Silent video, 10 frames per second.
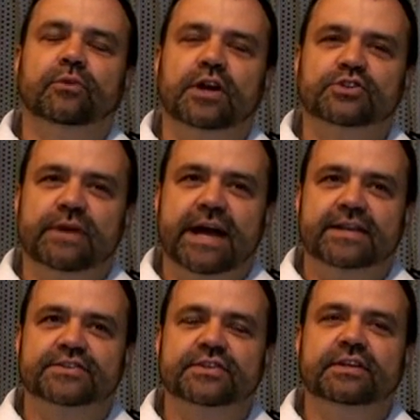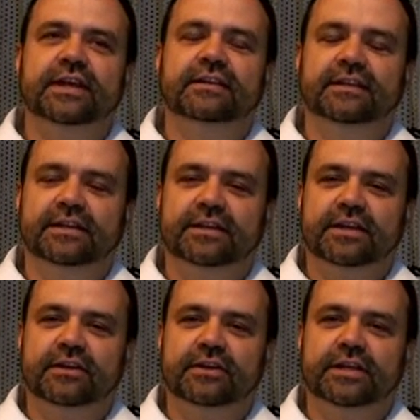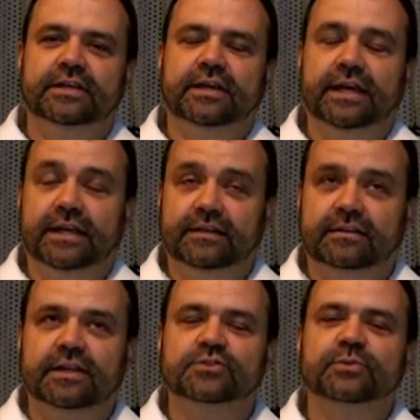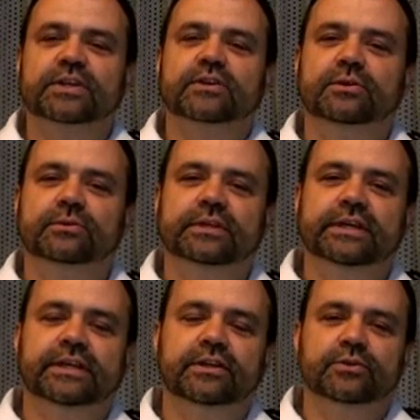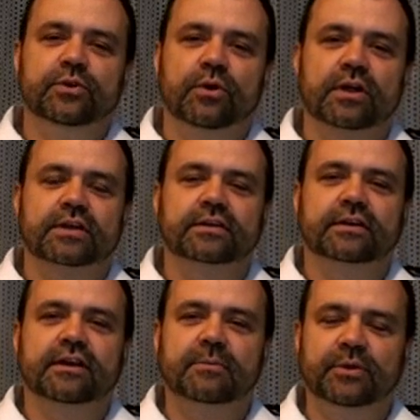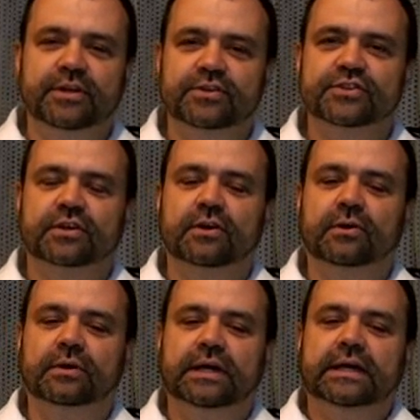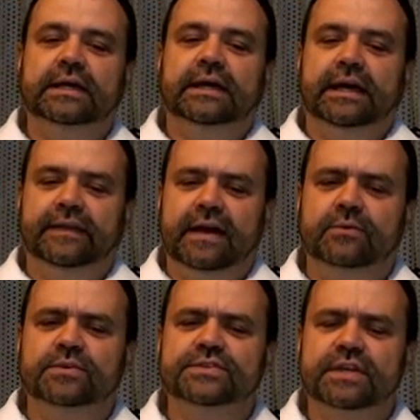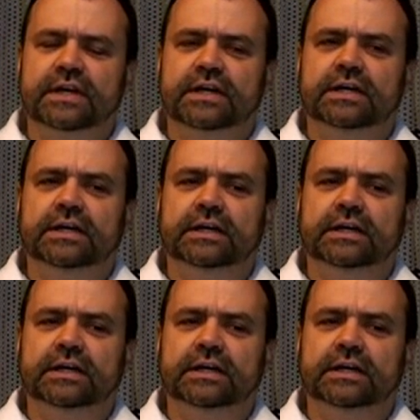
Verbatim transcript: Roger Addison, and Lynn Kearney and Klaus Wittkuhn in New York a couple years ago, and that was a